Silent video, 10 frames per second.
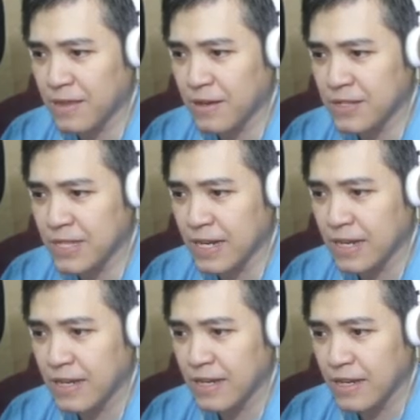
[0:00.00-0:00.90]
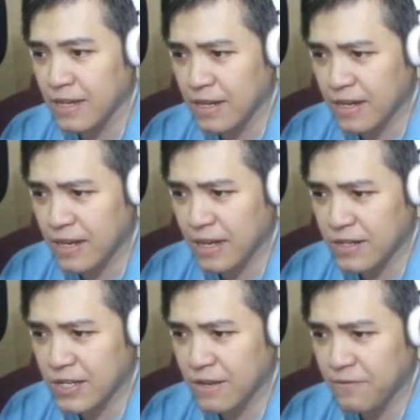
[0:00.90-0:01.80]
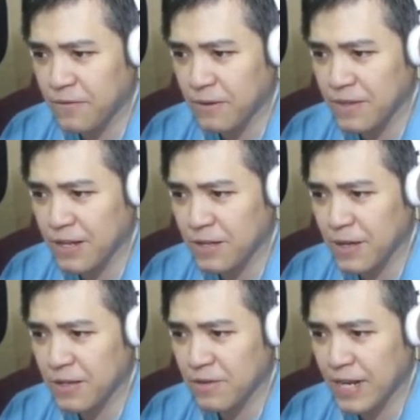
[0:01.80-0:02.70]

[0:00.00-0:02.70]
their skin. They shift from transparent to